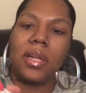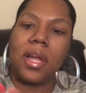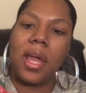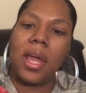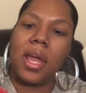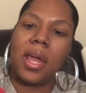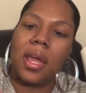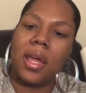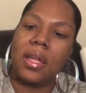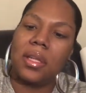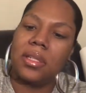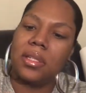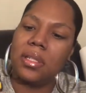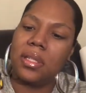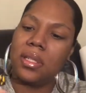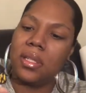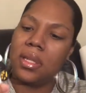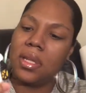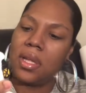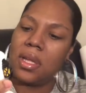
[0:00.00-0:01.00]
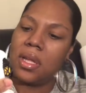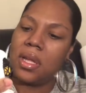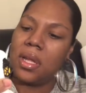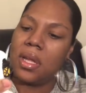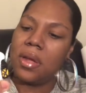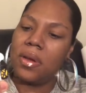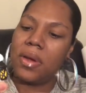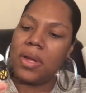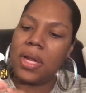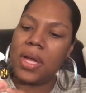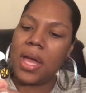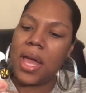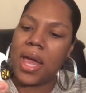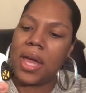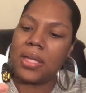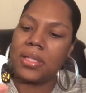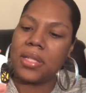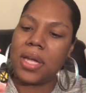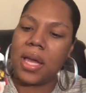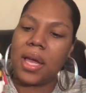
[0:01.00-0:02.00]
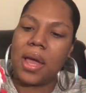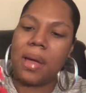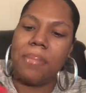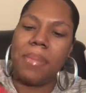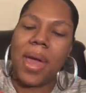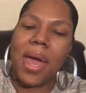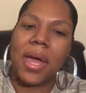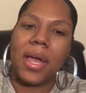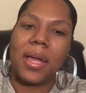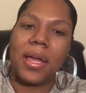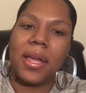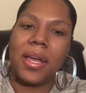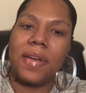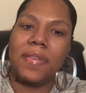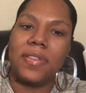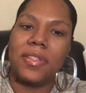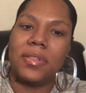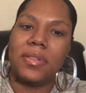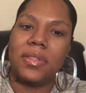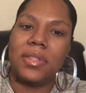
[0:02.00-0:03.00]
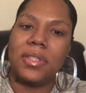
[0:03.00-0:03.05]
and he has like a bag of gifts on